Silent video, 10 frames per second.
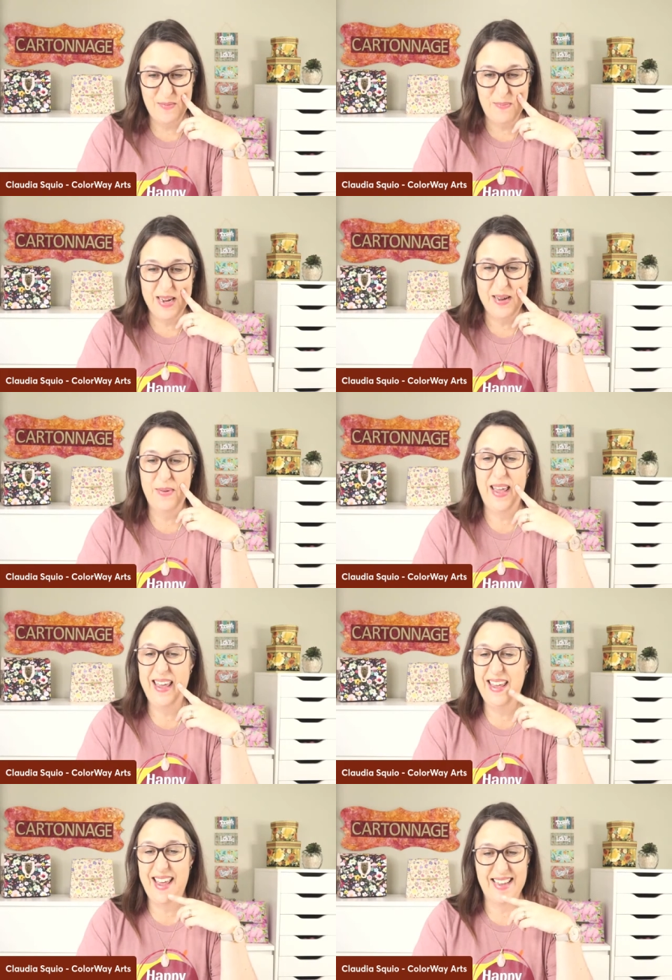the
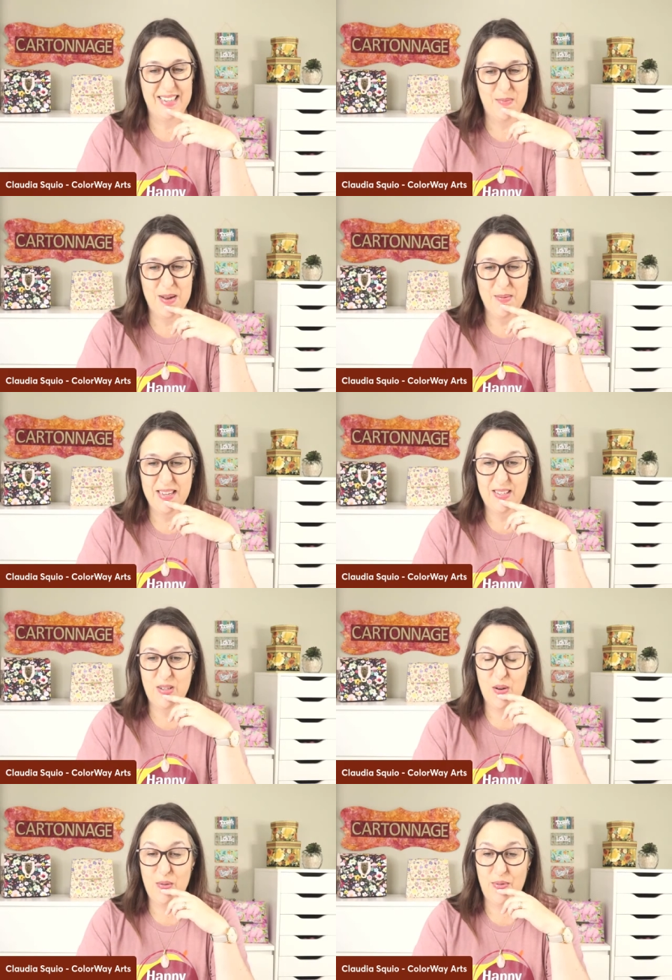pumpkin. Yes, the pumpkin is
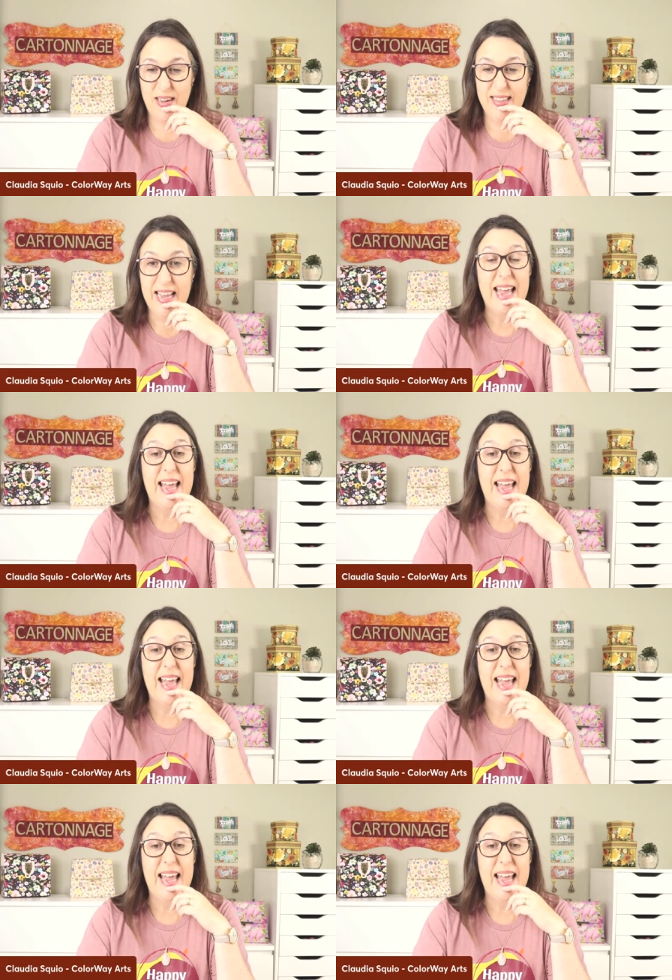so fun.